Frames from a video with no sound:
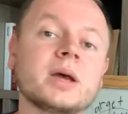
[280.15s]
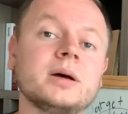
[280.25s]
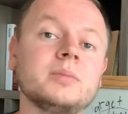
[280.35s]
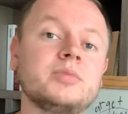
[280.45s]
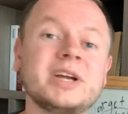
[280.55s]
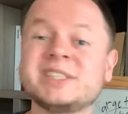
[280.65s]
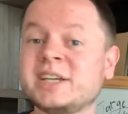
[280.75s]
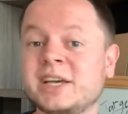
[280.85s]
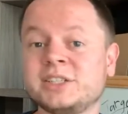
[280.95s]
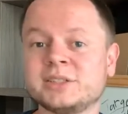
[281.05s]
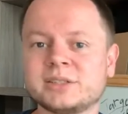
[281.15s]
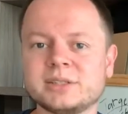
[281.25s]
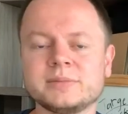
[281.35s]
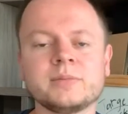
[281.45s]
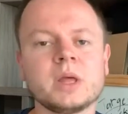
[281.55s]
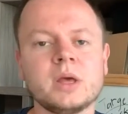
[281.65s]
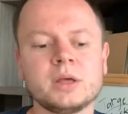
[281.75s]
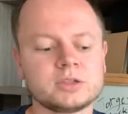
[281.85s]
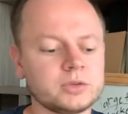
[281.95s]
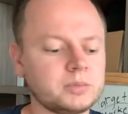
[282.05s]
branding agency.
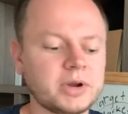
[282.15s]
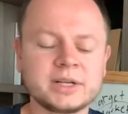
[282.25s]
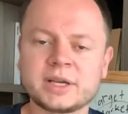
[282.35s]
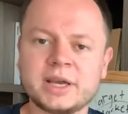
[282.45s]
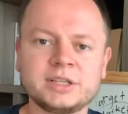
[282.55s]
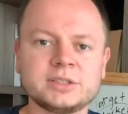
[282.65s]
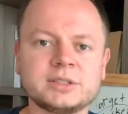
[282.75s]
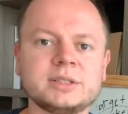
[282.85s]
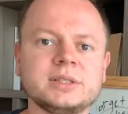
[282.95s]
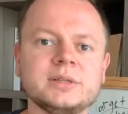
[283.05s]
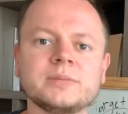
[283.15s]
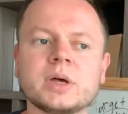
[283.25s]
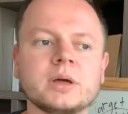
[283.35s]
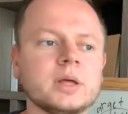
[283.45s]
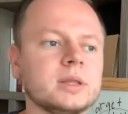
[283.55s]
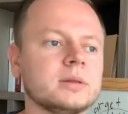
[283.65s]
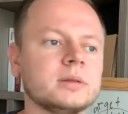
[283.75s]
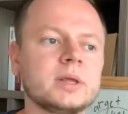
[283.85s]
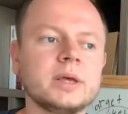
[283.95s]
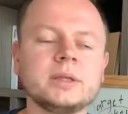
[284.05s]
So the branding agency,
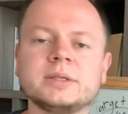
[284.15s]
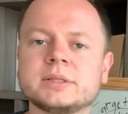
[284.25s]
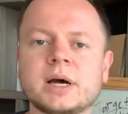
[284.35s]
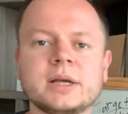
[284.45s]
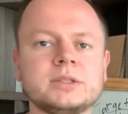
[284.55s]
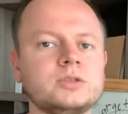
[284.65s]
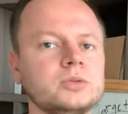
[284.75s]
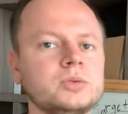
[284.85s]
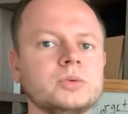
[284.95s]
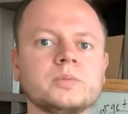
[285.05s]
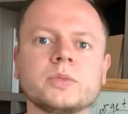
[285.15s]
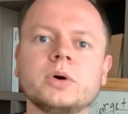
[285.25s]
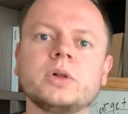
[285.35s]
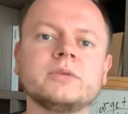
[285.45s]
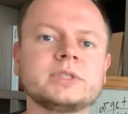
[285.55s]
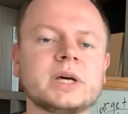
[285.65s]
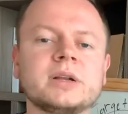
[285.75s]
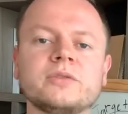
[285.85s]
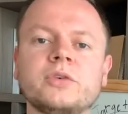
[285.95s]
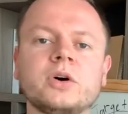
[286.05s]
and they decide to all of a
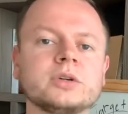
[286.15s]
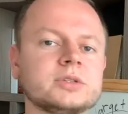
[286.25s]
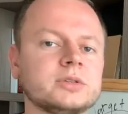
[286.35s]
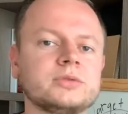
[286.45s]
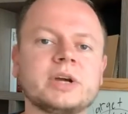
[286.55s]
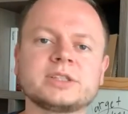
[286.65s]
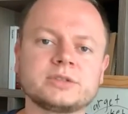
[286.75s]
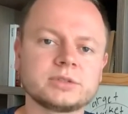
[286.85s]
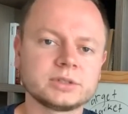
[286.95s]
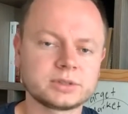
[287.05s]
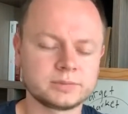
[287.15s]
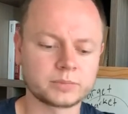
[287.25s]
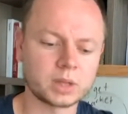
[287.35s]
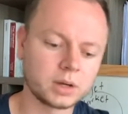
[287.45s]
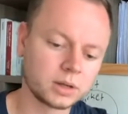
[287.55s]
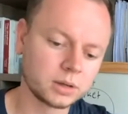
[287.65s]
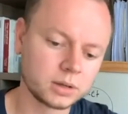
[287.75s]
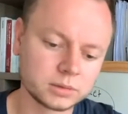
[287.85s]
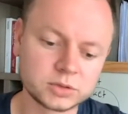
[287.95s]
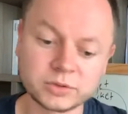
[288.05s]
sudden focus on the restaurants.
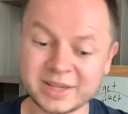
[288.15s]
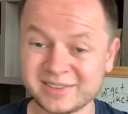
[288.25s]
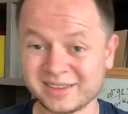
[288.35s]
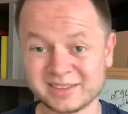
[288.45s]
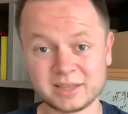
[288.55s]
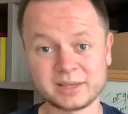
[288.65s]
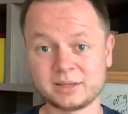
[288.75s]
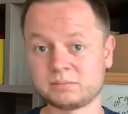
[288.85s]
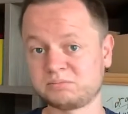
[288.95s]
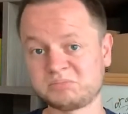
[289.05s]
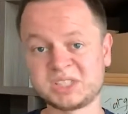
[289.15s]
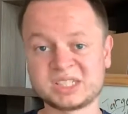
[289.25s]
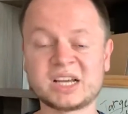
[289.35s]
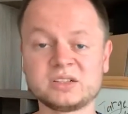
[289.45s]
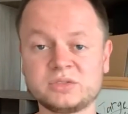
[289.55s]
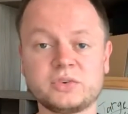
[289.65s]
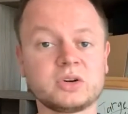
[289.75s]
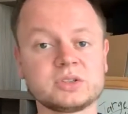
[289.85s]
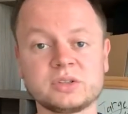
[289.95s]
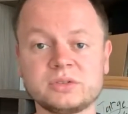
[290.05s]
So they think they decided to
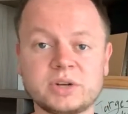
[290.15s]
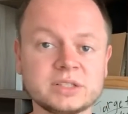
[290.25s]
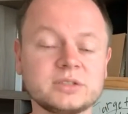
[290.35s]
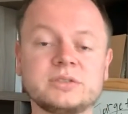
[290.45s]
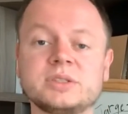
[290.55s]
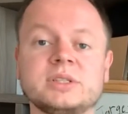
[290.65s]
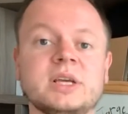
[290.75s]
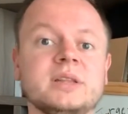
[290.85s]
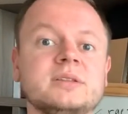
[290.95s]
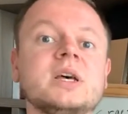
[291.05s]
focus on the restaurants and